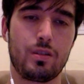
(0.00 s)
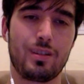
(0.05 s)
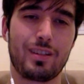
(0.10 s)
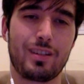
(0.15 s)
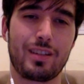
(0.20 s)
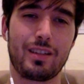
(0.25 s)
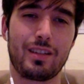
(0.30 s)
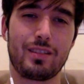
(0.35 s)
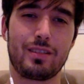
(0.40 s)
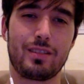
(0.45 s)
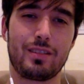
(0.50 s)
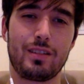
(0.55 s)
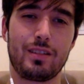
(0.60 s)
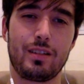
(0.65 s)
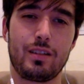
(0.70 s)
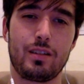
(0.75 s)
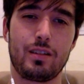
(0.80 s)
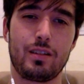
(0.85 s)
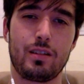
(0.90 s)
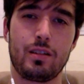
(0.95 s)
Gets
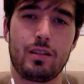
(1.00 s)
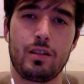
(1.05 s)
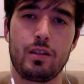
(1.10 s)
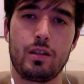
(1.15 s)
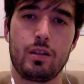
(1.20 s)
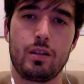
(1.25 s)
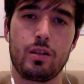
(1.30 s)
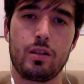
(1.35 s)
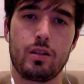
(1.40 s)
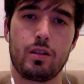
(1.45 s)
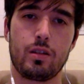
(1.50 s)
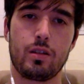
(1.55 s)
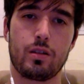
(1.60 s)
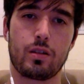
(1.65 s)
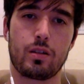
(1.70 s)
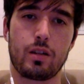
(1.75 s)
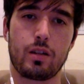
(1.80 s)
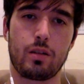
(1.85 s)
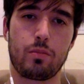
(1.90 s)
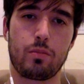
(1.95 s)
data.
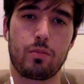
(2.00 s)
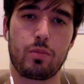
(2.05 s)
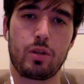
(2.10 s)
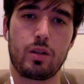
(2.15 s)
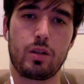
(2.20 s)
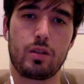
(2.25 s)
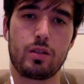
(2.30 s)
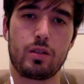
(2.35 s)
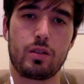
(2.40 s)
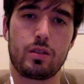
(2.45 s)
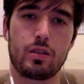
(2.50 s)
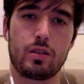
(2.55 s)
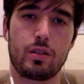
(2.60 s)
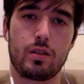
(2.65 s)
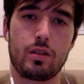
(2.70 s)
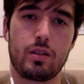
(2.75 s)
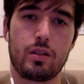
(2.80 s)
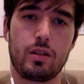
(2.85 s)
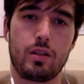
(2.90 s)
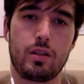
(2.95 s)
Okay, parse
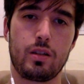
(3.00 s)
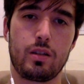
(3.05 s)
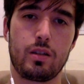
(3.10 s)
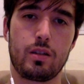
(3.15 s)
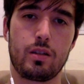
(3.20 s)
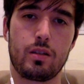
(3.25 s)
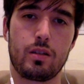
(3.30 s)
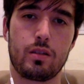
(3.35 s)
a